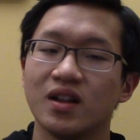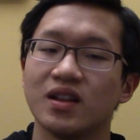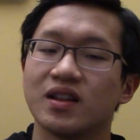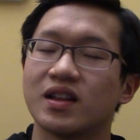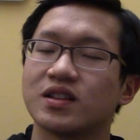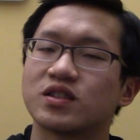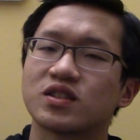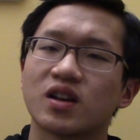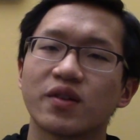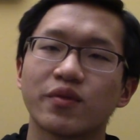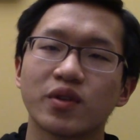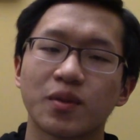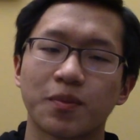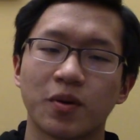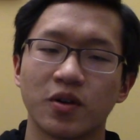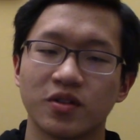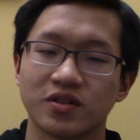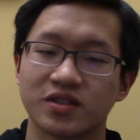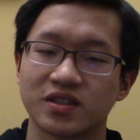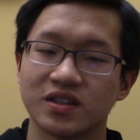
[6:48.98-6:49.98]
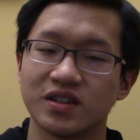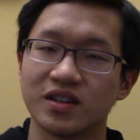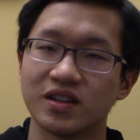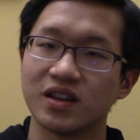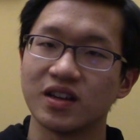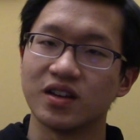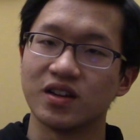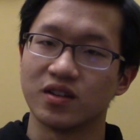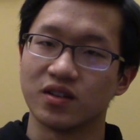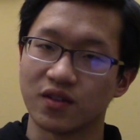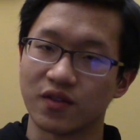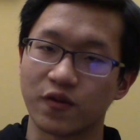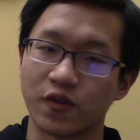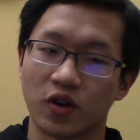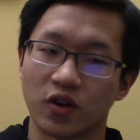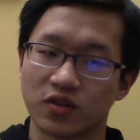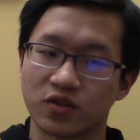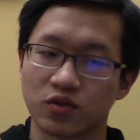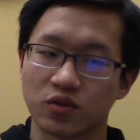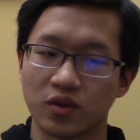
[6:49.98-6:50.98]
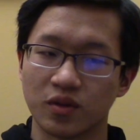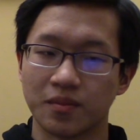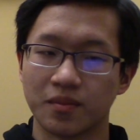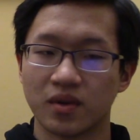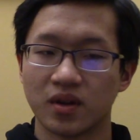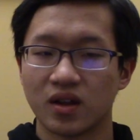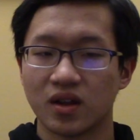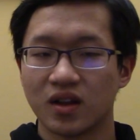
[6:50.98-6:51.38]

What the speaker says: Let's start with a person in the first room.